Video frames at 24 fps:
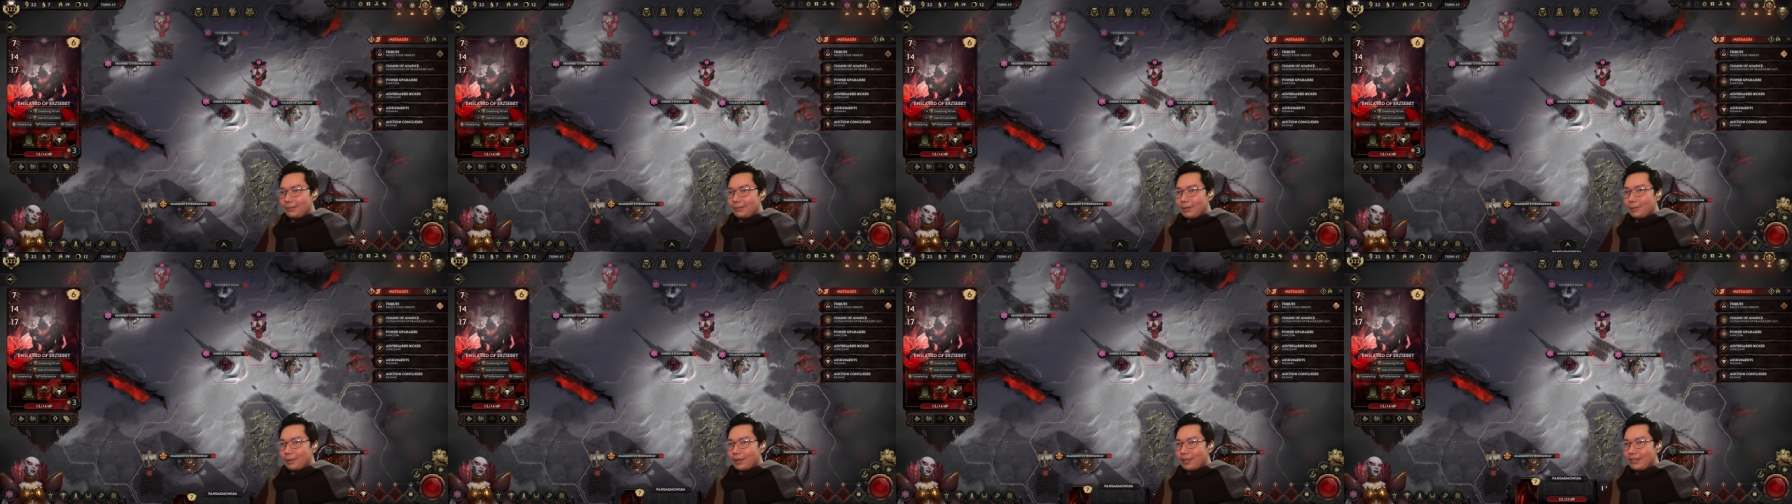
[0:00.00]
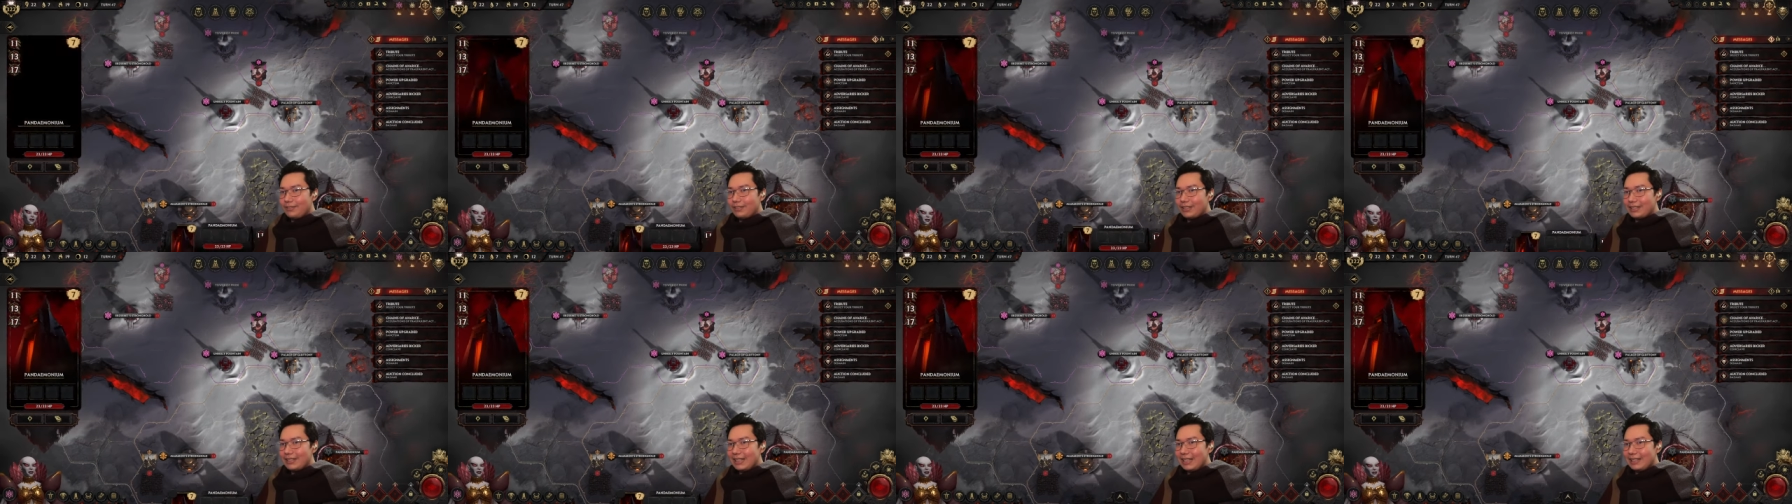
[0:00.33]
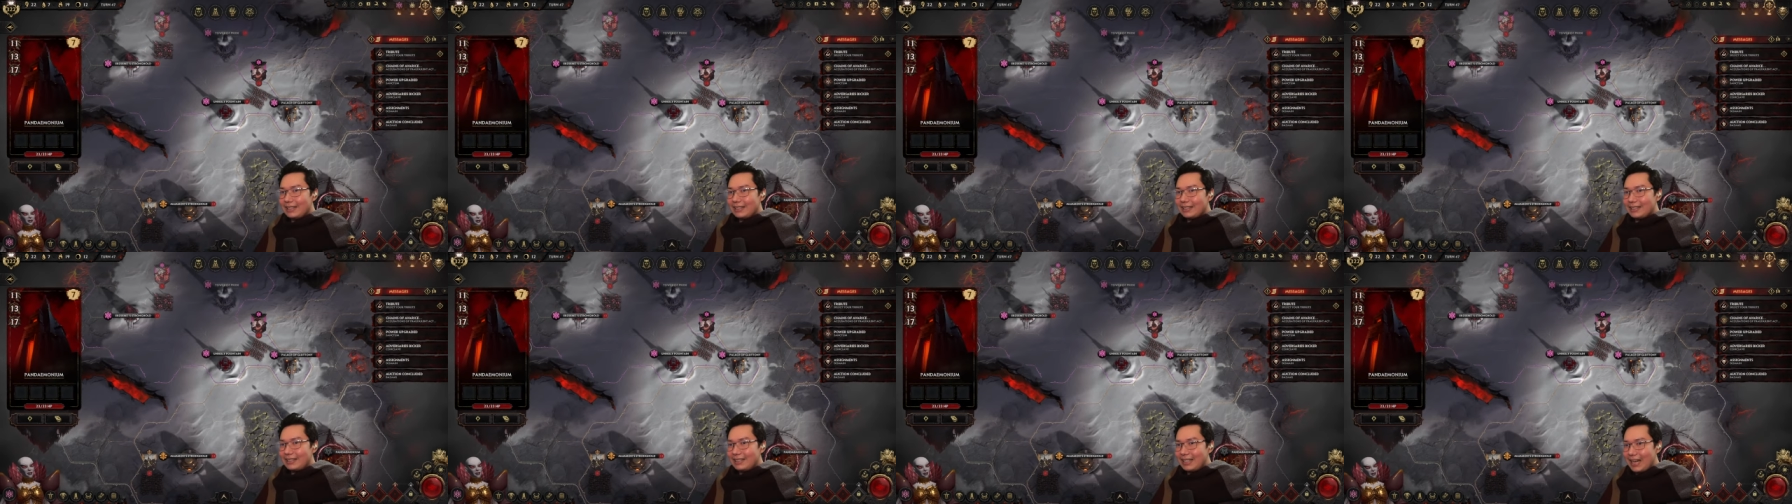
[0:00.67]
We won't even
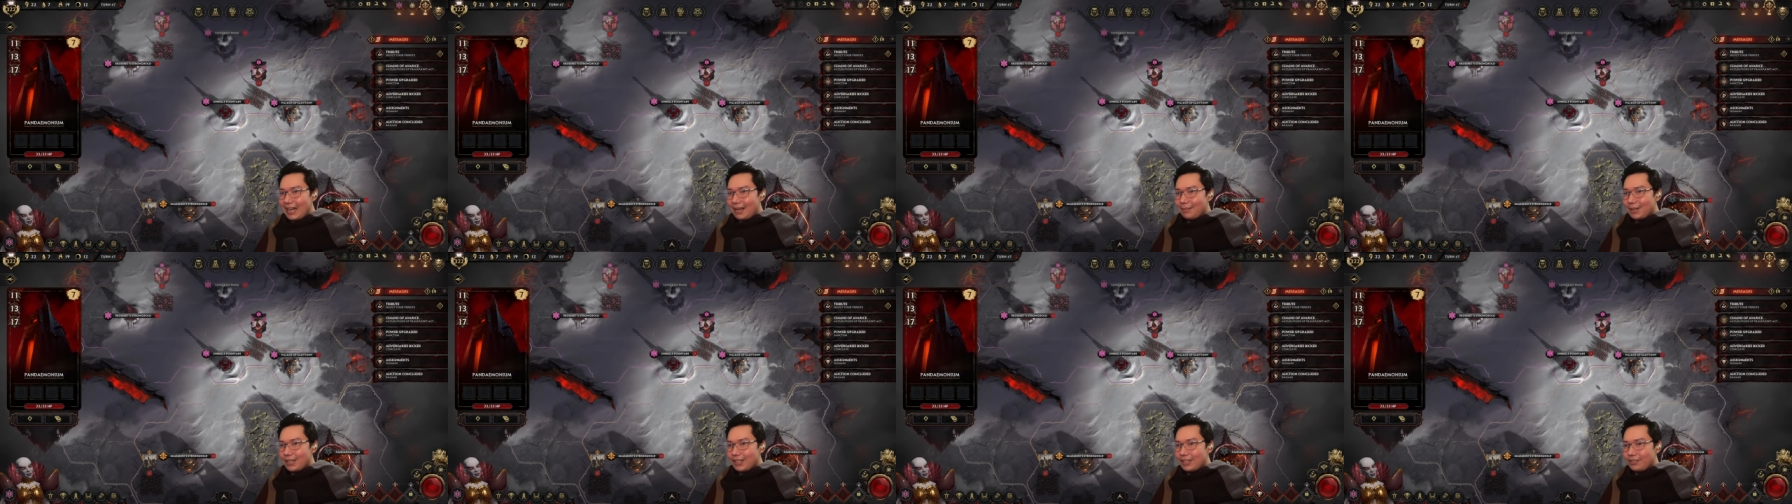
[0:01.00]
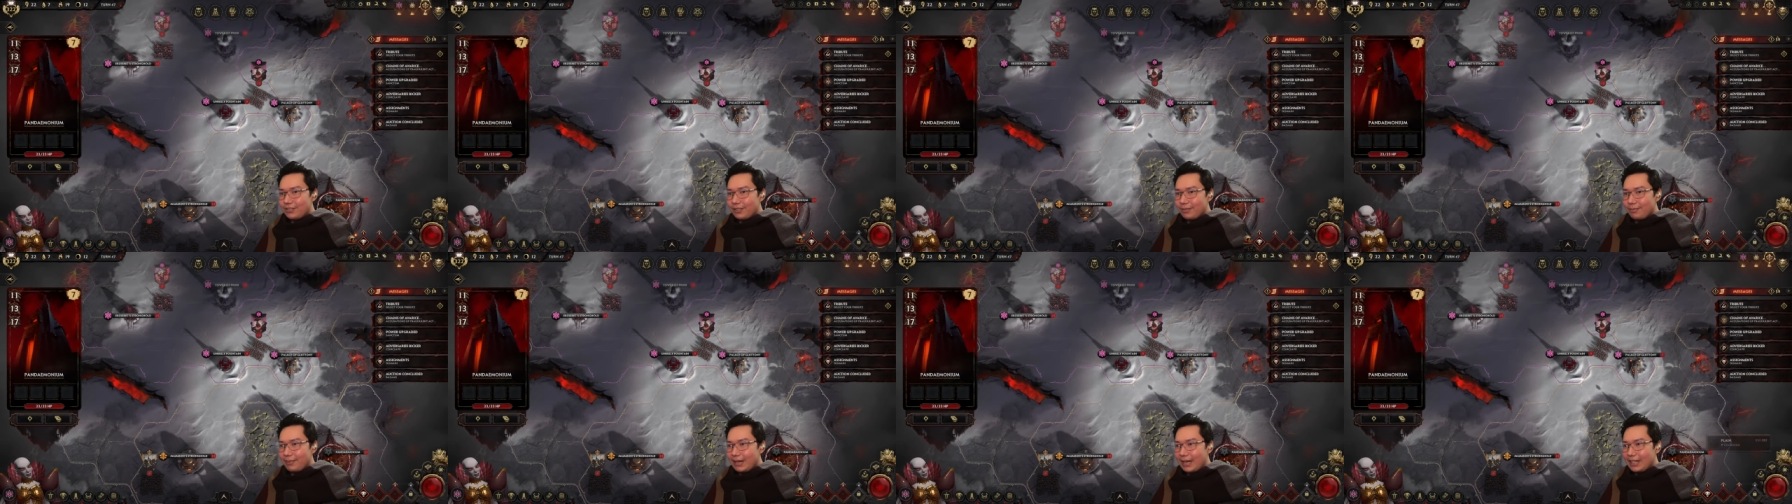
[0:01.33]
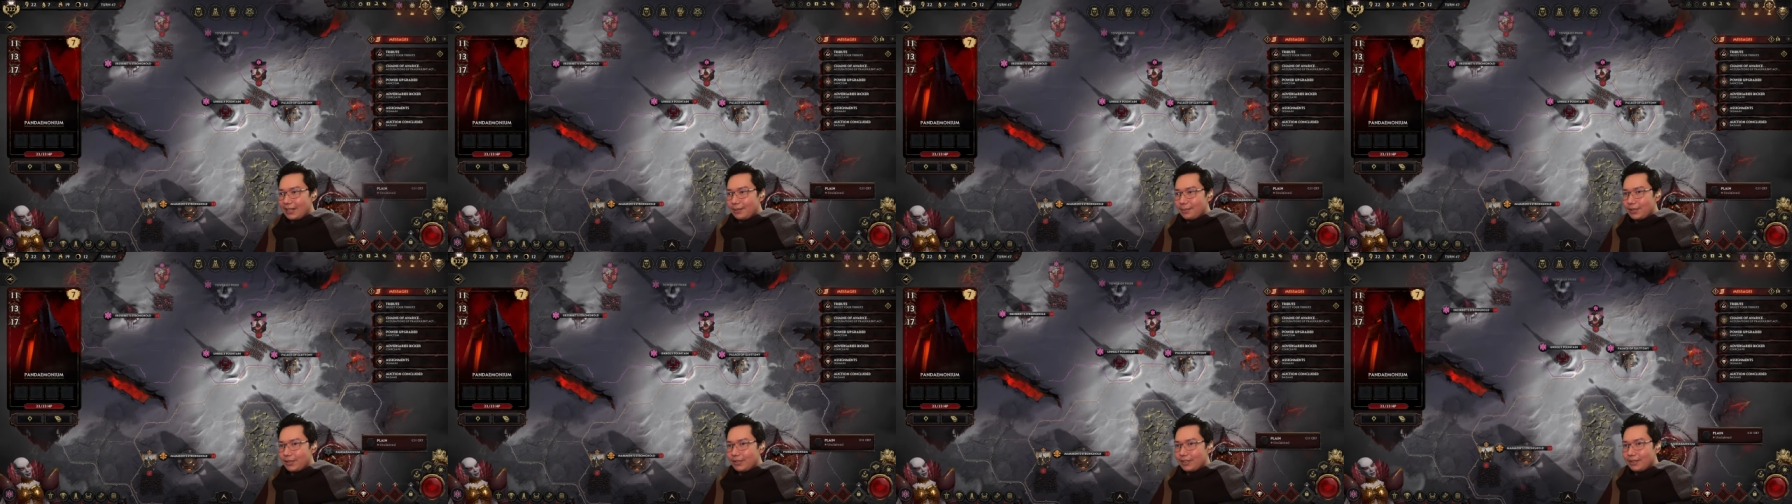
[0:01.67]
take damage from
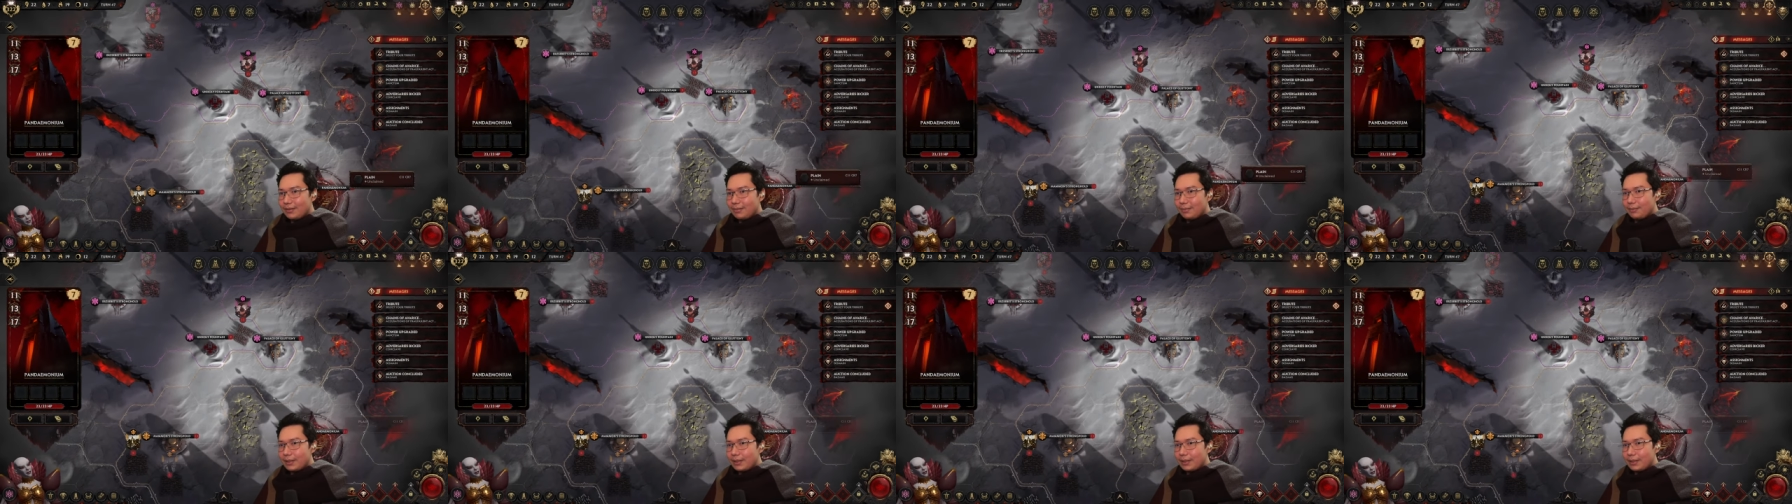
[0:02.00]
Pandemonium,